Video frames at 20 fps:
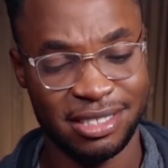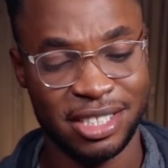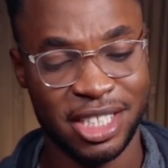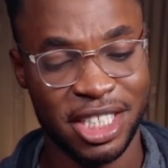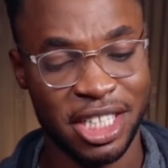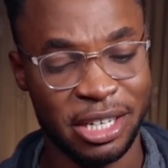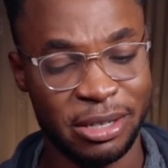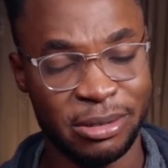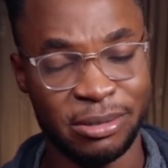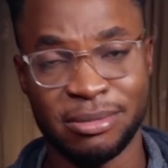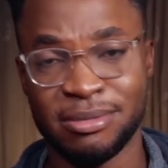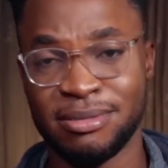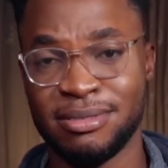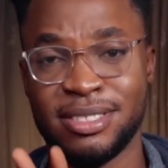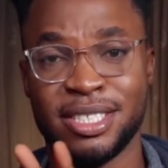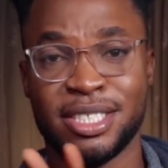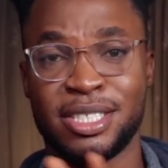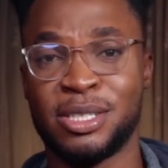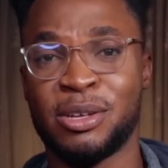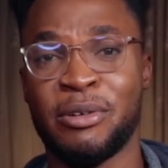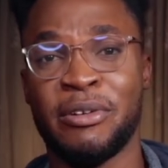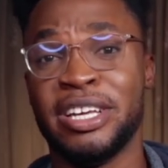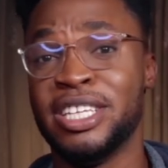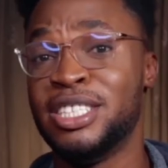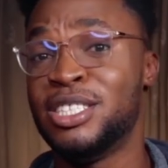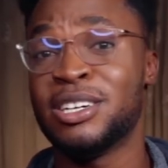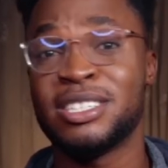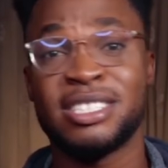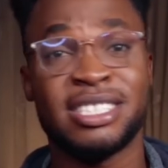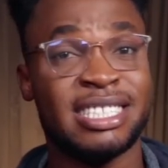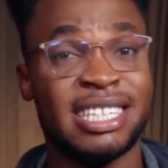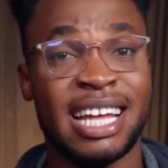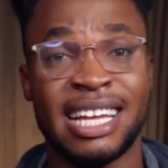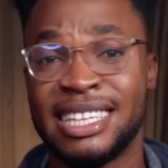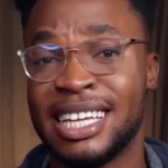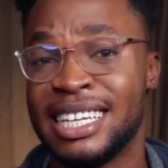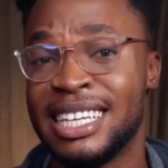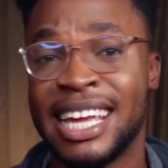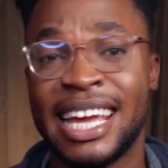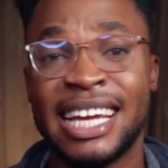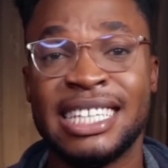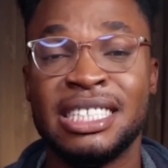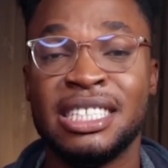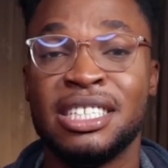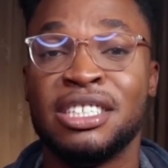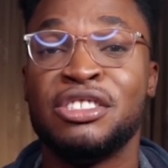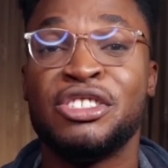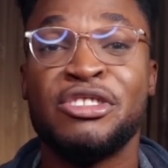Chill, the story just started getting